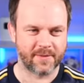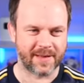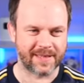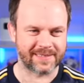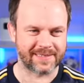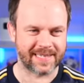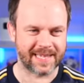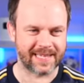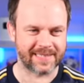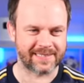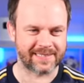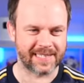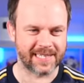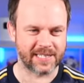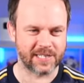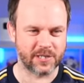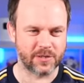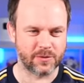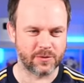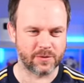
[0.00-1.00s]

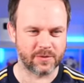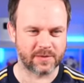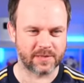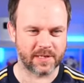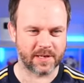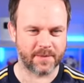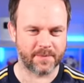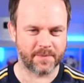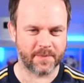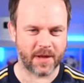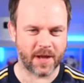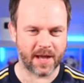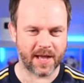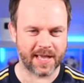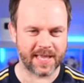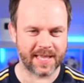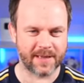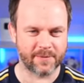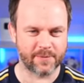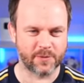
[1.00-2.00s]
Fantastic news.
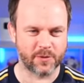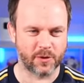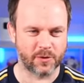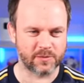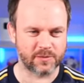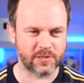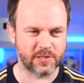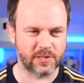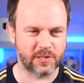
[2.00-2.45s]
I have got to